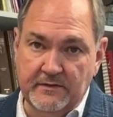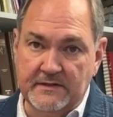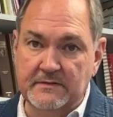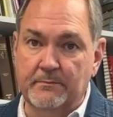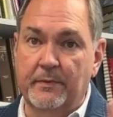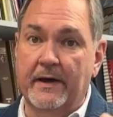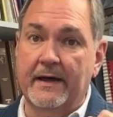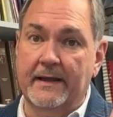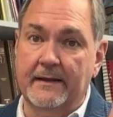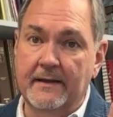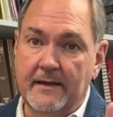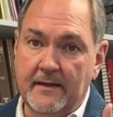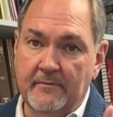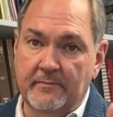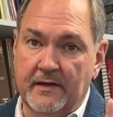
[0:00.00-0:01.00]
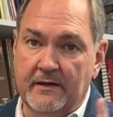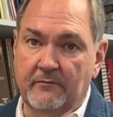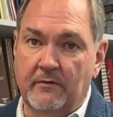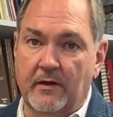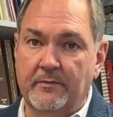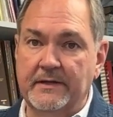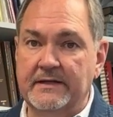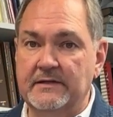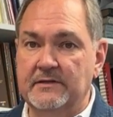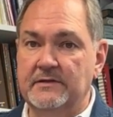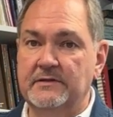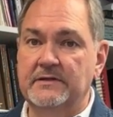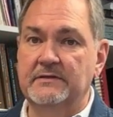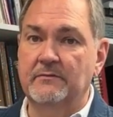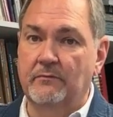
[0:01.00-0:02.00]
this, but what we
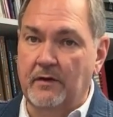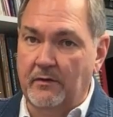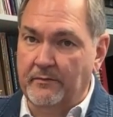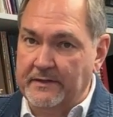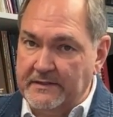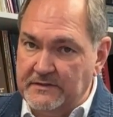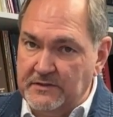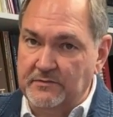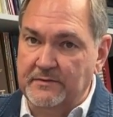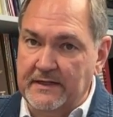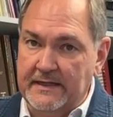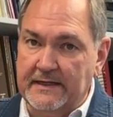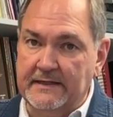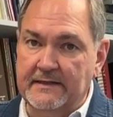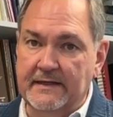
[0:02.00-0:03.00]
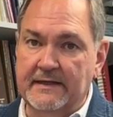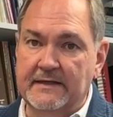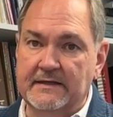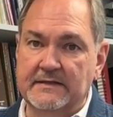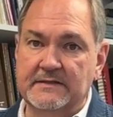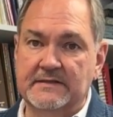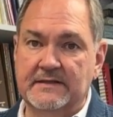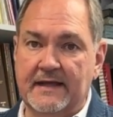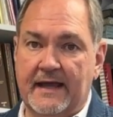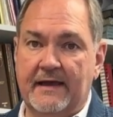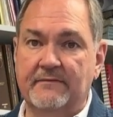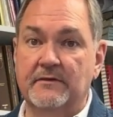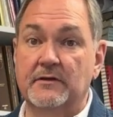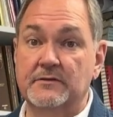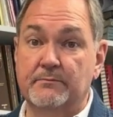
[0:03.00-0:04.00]
do need is to
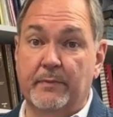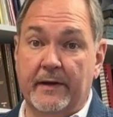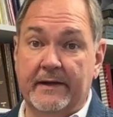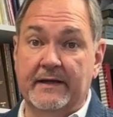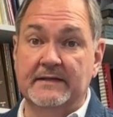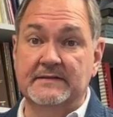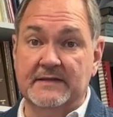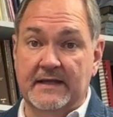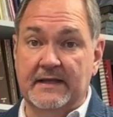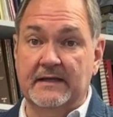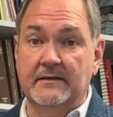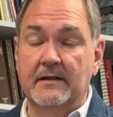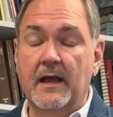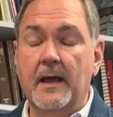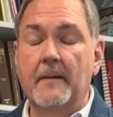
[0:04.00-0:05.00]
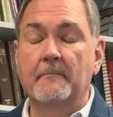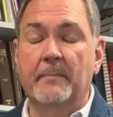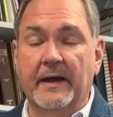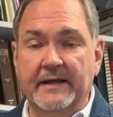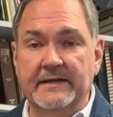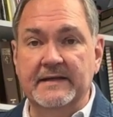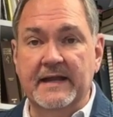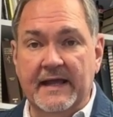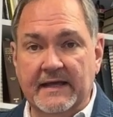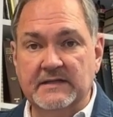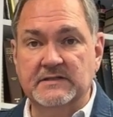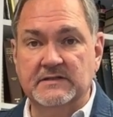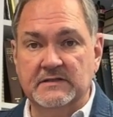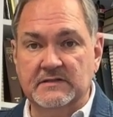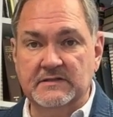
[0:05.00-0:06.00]
have those buckets in by
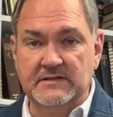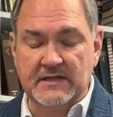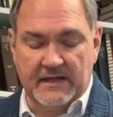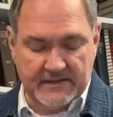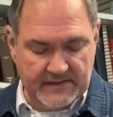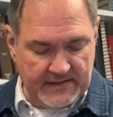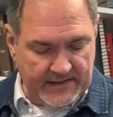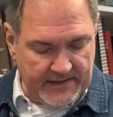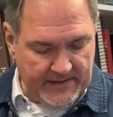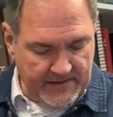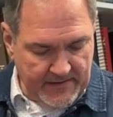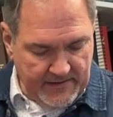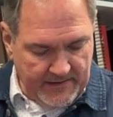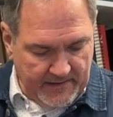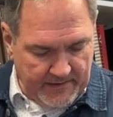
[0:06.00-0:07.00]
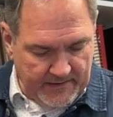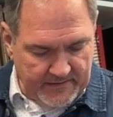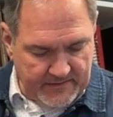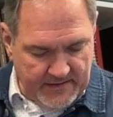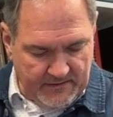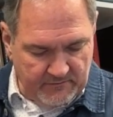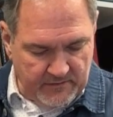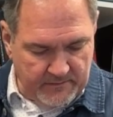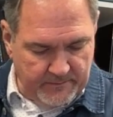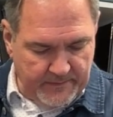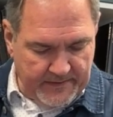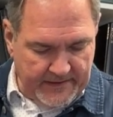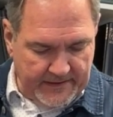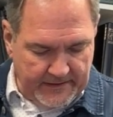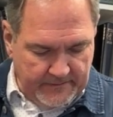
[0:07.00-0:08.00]
next Sunday. That would
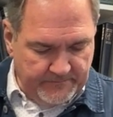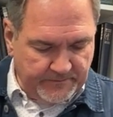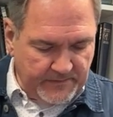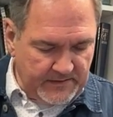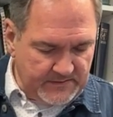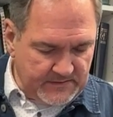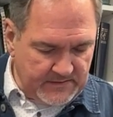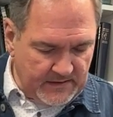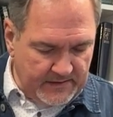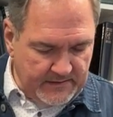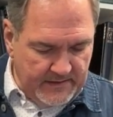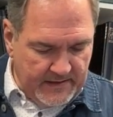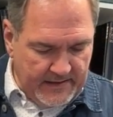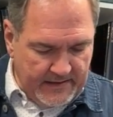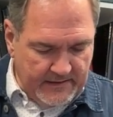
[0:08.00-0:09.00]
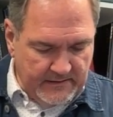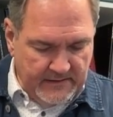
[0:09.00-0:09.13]
be Sunday